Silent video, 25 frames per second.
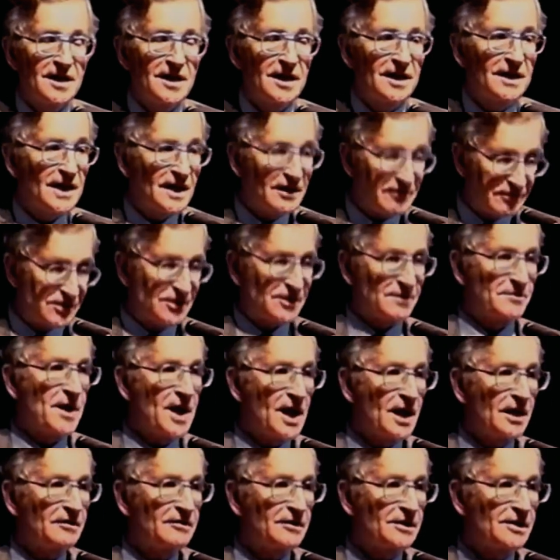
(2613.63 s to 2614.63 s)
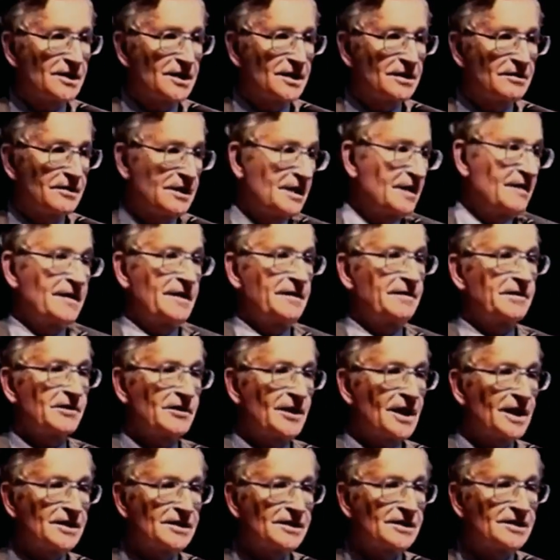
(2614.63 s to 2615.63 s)
And that was democracy. We had a
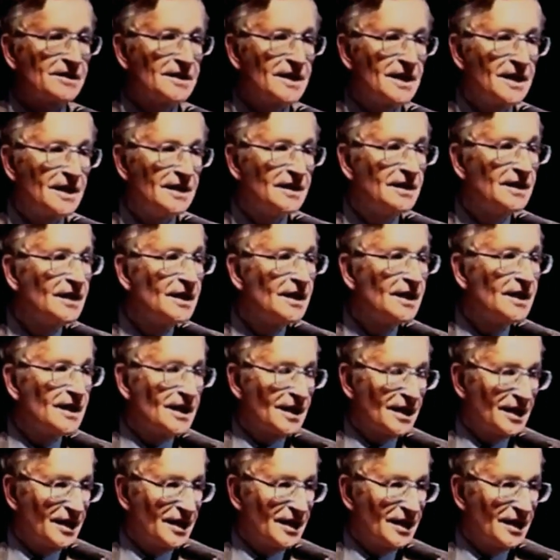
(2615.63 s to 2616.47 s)
crisis then.